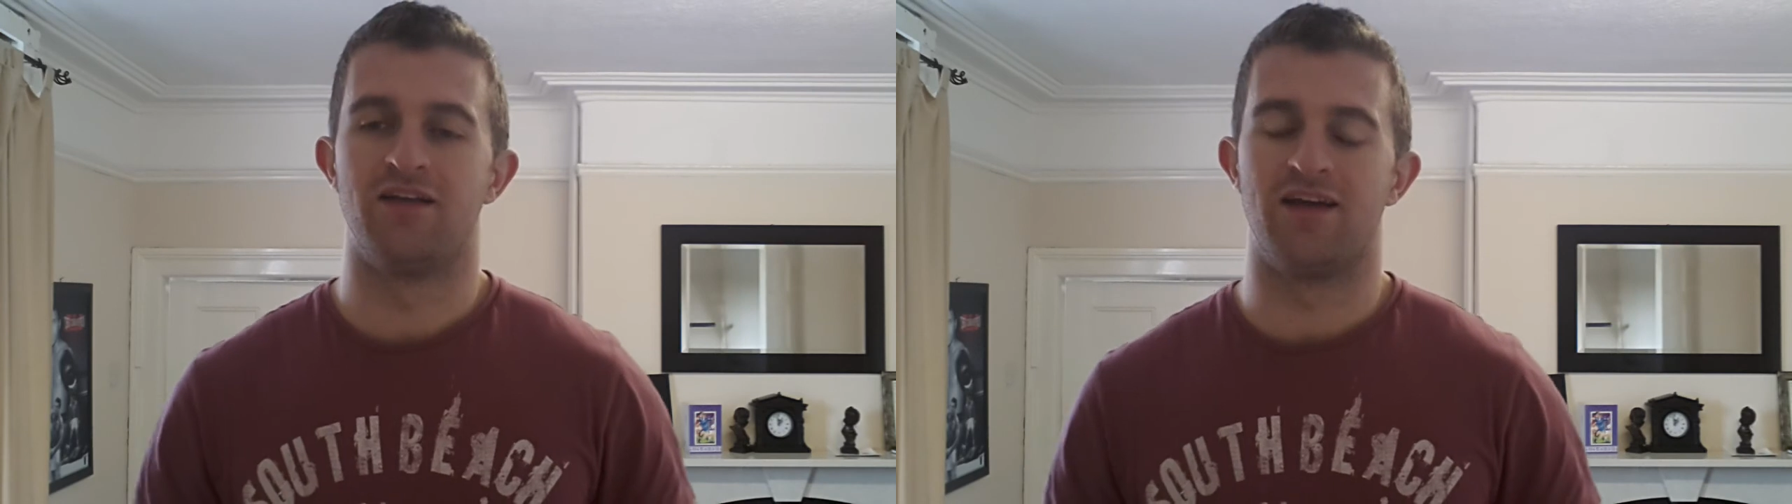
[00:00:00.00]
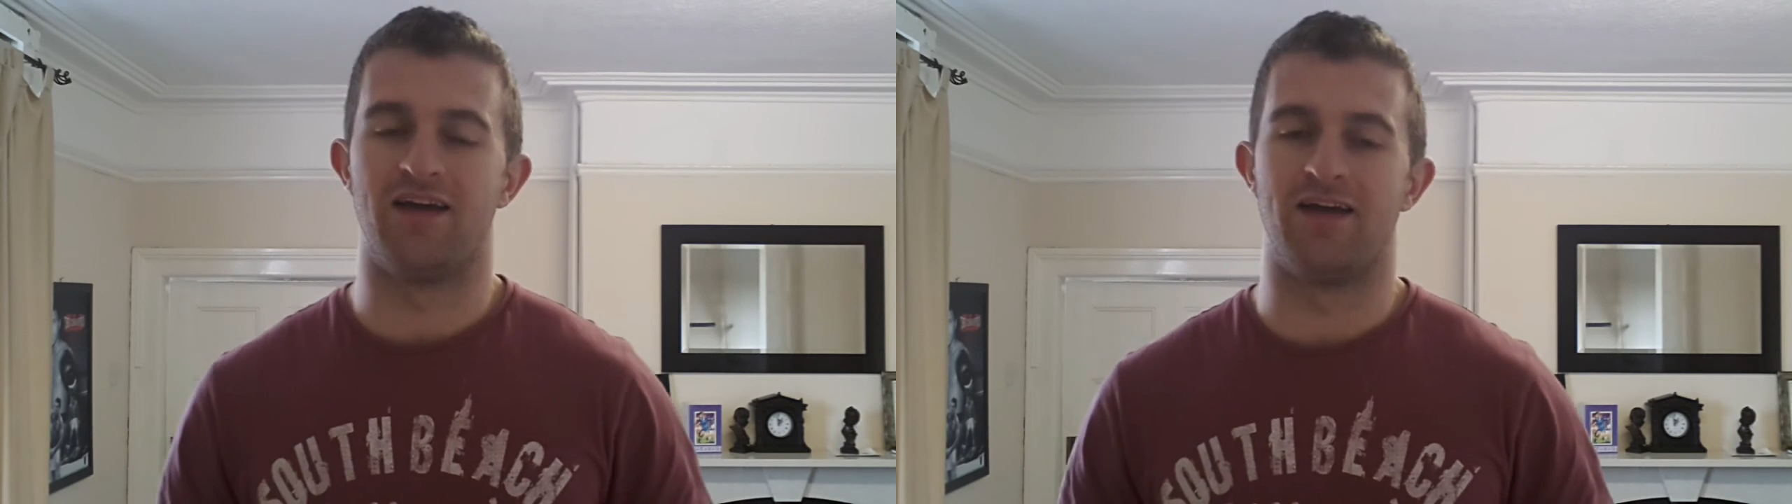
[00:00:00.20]

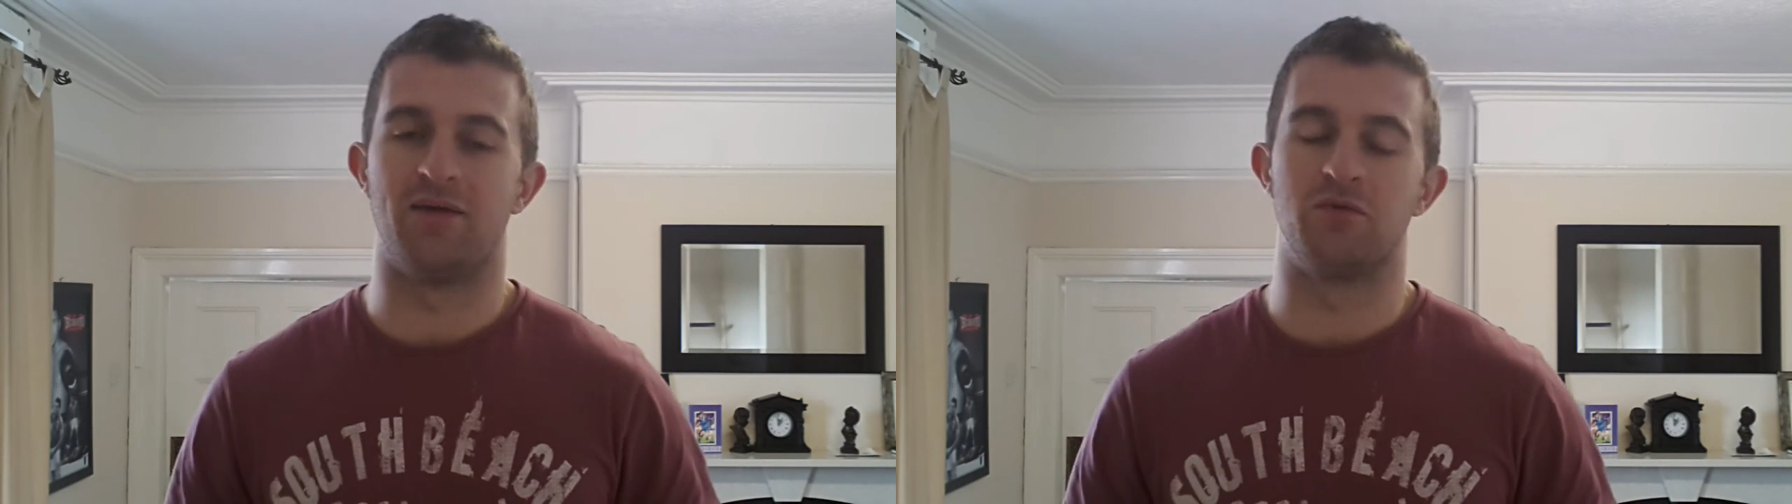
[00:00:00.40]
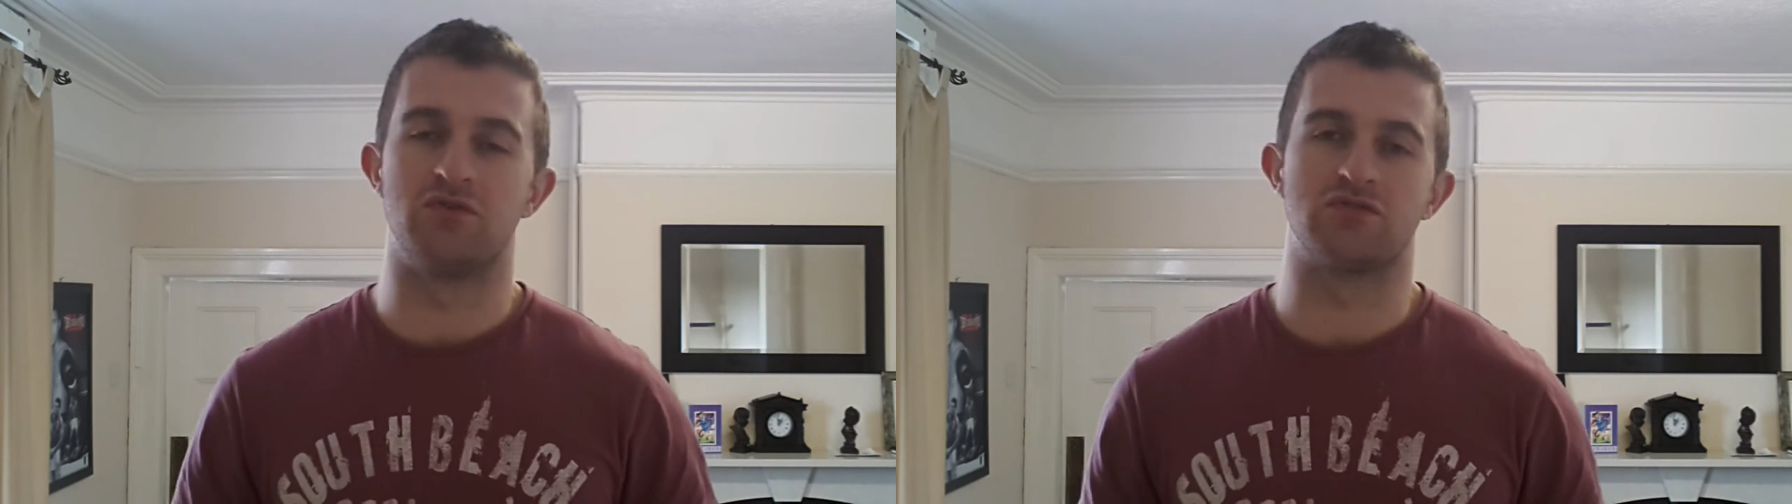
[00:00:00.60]

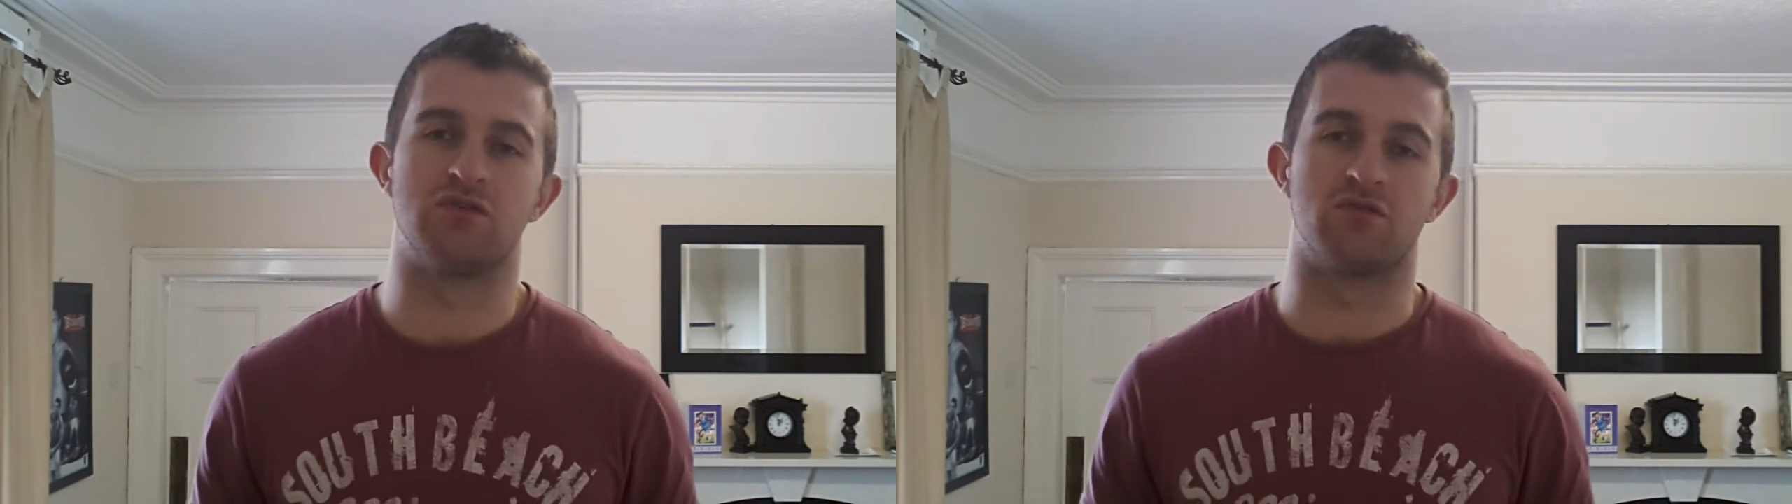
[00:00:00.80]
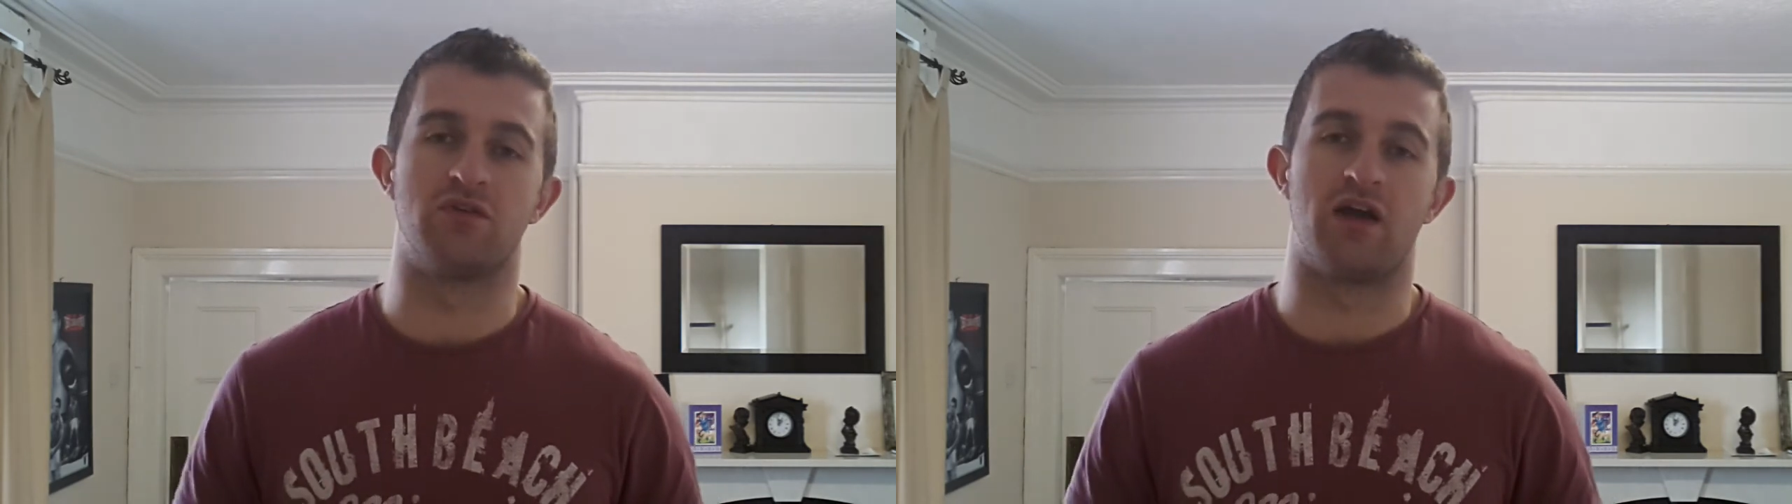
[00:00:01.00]
When you're just looking for